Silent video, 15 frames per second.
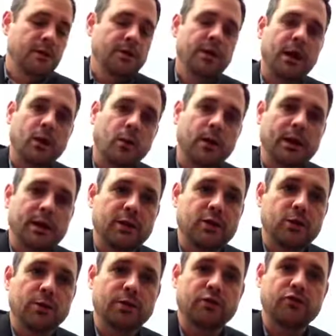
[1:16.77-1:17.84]
Now what I can
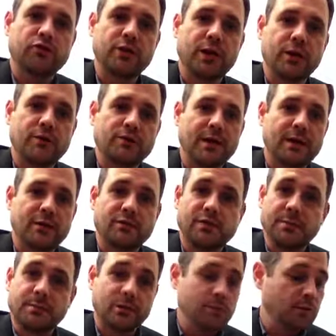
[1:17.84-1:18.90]
do with the shell is I can
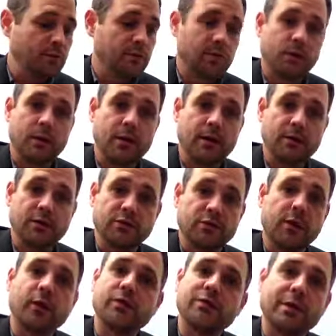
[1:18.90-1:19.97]
simply move it around as
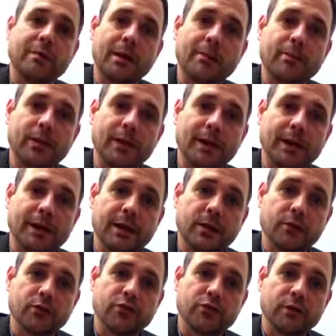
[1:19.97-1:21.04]
long as I'm not playing any
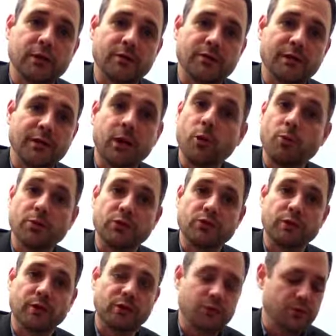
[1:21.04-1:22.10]
other strings, any open
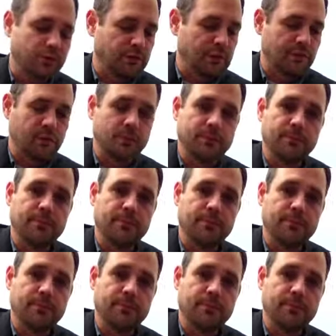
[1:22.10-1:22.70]
strings for example.